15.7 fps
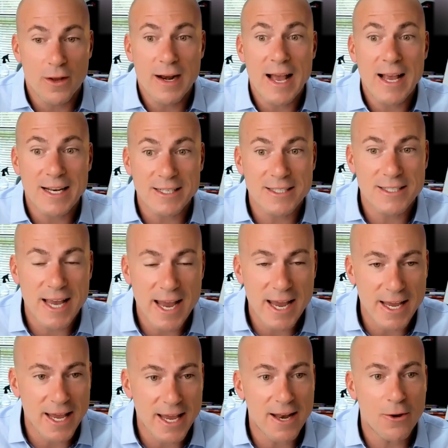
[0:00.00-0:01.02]
They're not going to
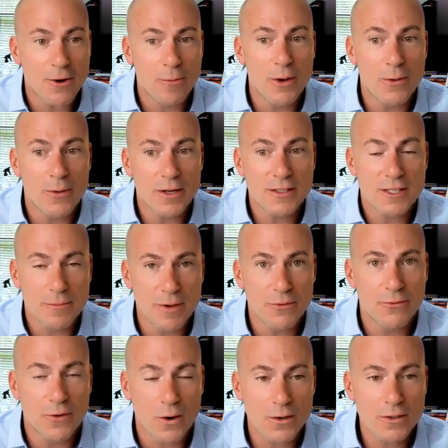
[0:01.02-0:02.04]
say it yet. Nobody wants to
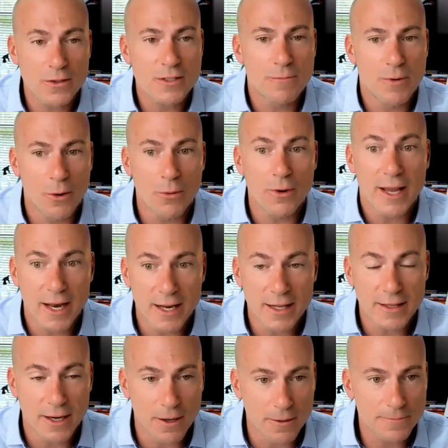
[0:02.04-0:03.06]
be first, but we're
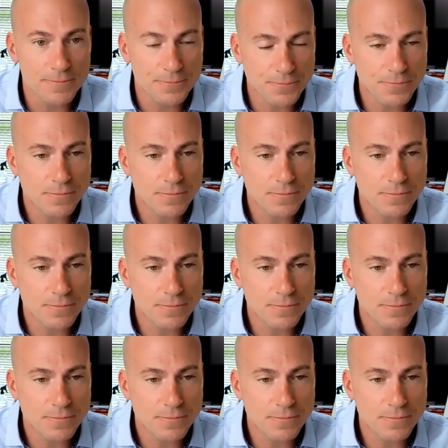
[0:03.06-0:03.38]
getting there.